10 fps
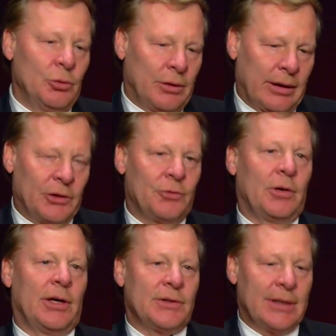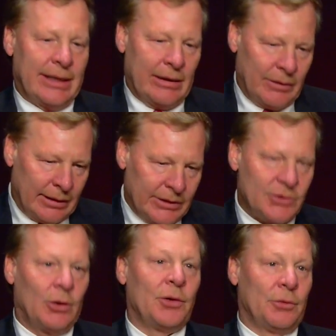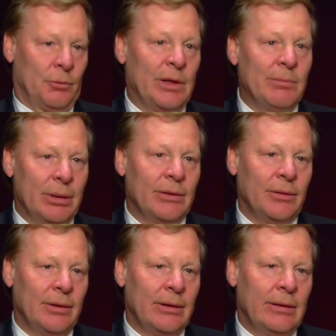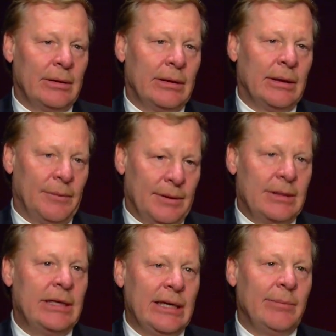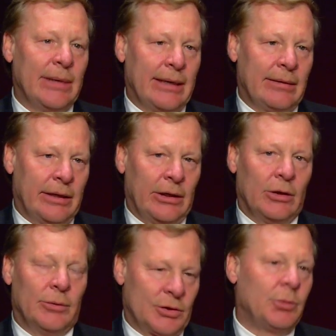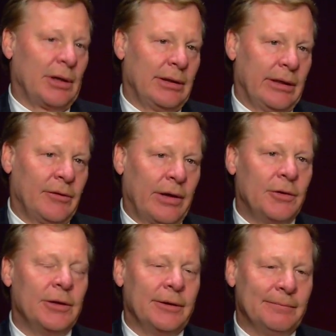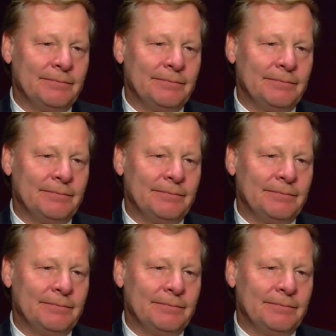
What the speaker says: Who could I trust, and how could I start to rebuild the team at Tyco as quickly as I could?